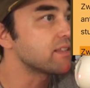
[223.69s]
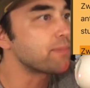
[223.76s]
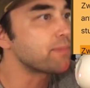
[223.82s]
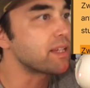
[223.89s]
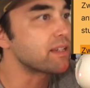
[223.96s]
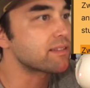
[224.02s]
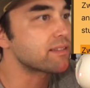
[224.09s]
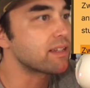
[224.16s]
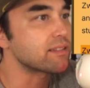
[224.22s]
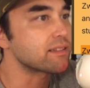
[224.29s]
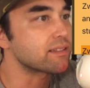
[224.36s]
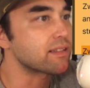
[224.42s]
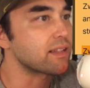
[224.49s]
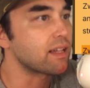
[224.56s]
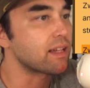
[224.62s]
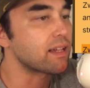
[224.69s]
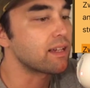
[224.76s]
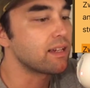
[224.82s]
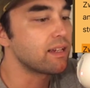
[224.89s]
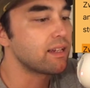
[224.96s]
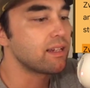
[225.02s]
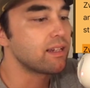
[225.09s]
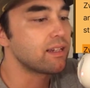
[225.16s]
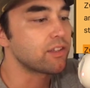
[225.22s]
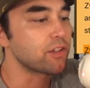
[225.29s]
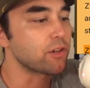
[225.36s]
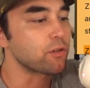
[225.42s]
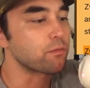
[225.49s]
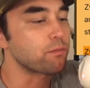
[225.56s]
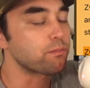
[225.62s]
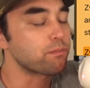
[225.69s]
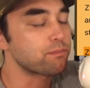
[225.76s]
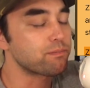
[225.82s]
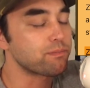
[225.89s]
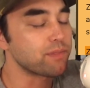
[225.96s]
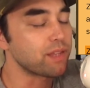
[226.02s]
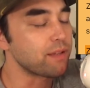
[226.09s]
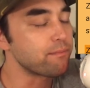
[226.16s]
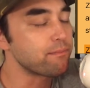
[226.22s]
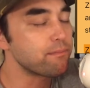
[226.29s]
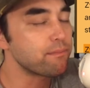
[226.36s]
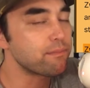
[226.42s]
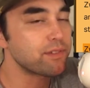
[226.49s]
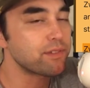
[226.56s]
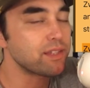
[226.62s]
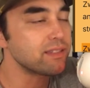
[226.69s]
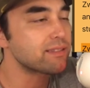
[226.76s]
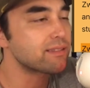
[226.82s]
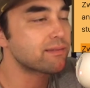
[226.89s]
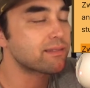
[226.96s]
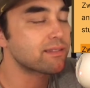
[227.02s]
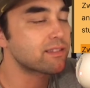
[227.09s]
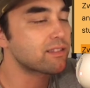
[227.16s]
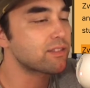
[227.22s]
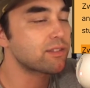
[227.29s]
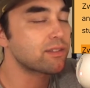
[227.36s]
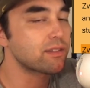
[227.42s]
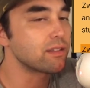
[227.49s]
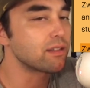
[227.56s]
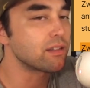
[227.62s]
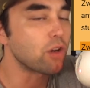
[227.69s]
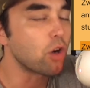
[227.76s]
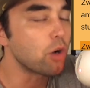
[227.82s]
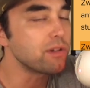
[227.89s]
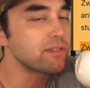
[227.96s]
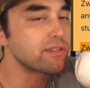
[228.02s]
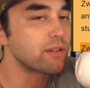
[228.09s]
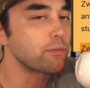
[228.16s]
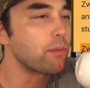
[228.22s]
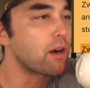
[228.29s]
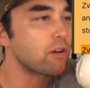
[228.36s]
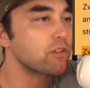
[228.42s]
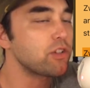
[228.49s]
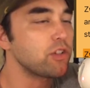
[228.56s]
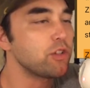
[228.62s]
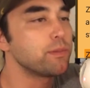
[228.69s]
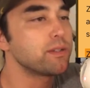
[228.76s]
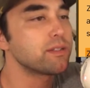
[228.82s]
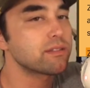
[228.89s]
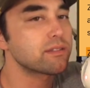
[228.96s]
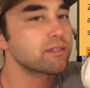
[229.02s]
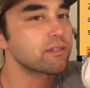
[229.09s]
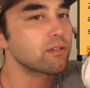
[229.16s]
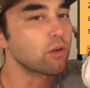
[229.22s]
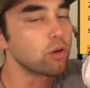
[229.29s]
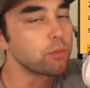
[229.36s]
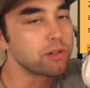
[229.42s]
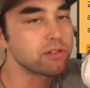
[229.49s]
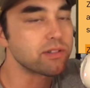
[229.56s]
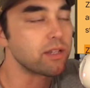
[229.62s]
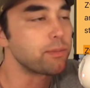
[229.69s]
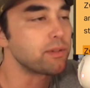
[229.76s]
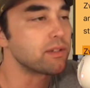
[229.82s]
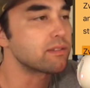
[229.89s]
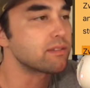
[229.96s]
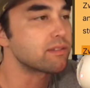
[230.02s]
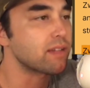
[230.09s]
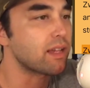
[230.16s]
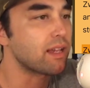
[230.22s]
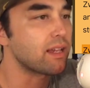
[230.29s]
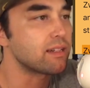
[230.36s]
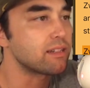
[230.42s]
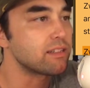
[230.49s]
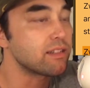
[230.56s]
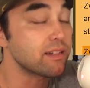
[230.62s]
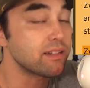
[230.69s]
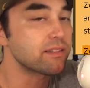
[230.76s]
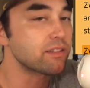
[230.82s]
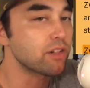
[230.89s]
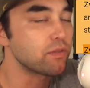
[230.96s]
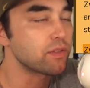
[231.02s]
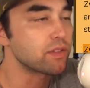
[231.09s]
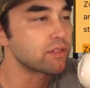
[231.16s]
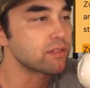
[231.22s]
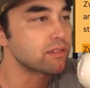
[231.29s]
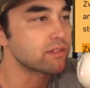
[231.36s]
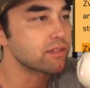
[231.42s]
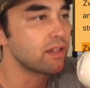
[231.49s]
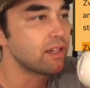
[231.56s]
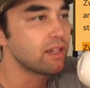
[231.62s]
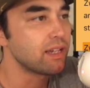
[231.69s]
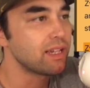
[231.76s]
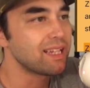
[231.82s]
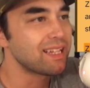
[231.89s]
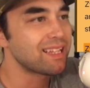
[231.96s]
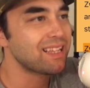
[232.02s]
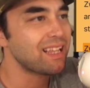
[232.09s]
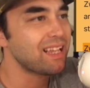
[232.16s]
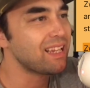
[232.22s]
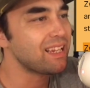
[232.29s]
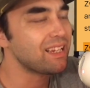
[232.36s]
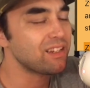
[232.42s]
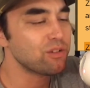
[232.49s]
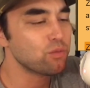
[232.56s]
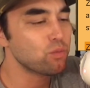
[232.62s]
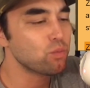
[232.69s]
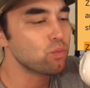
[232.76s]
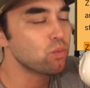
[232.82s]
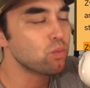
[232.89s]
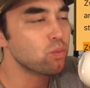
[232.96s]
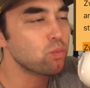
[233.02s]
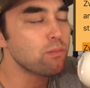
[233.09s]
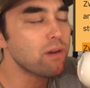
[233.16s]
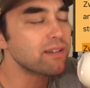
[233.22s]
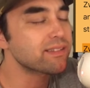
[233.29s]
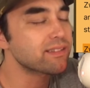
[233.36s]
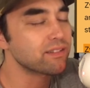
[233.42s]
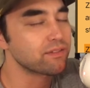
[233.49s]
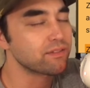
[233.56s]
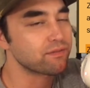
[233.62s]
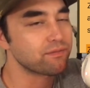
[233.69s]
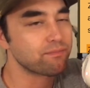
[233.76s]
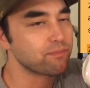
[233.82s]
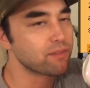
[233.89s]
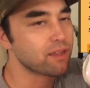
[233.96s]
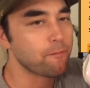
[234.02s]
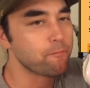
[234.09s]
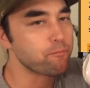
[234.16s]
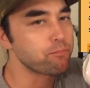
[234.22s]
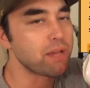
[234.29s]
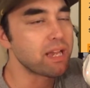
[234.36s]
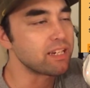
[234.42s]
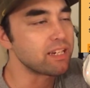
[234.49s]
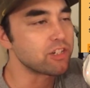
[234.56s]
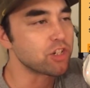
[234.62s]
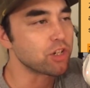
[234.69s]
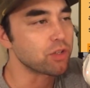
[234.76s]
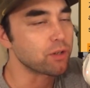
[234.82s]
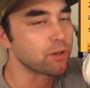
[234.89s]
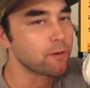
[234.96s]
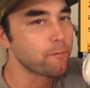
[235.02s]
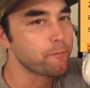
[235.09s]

make sense that they're they these the homo modern humans or Homo sapiens and Denisovans, they must have met each other